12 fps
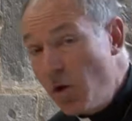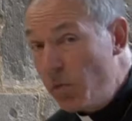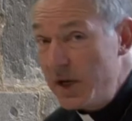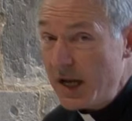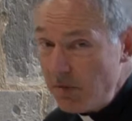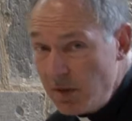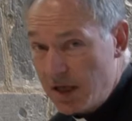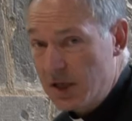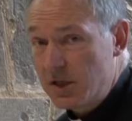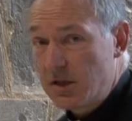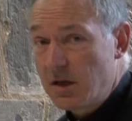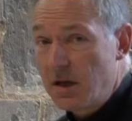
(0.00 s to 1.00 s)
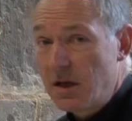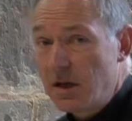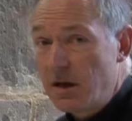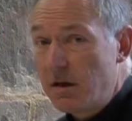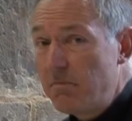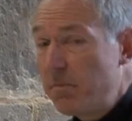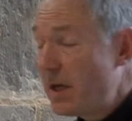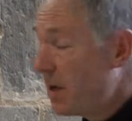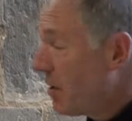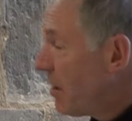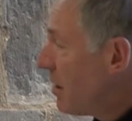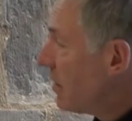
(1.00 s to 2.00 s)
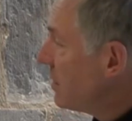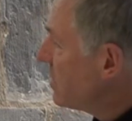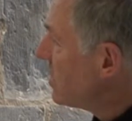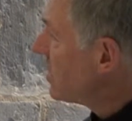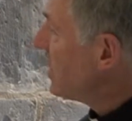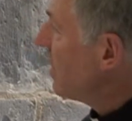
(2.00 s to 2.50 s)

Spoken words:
We know this because